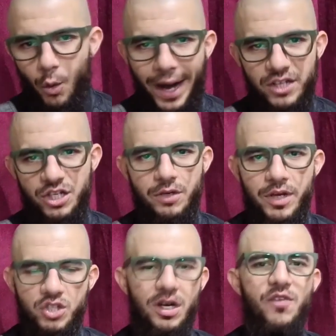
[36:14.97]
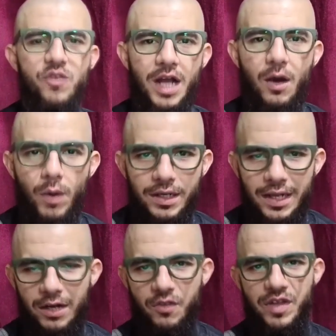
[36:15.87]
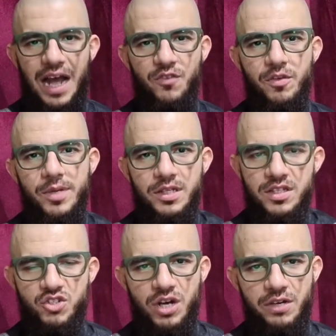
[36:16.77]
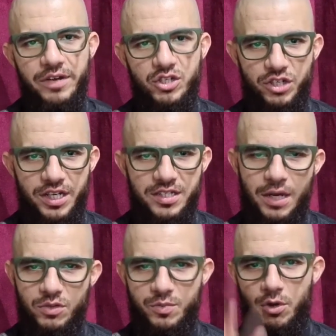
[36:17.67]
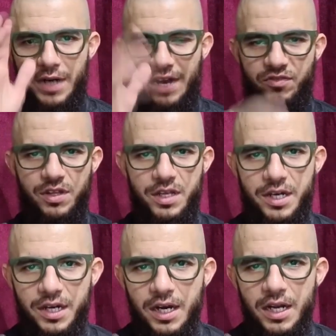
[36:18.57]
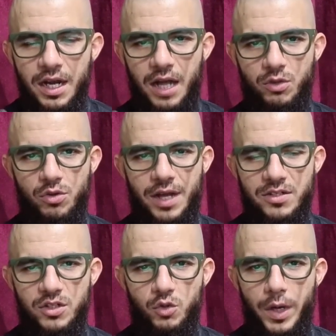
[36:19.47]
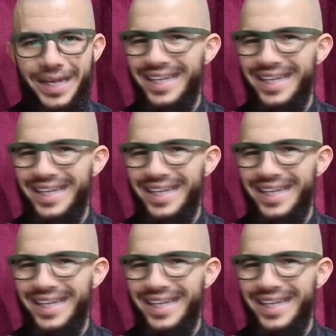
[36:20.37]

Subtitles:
Y generation. I forgot what letter of the alphabet this generation is that was born after the year 2000.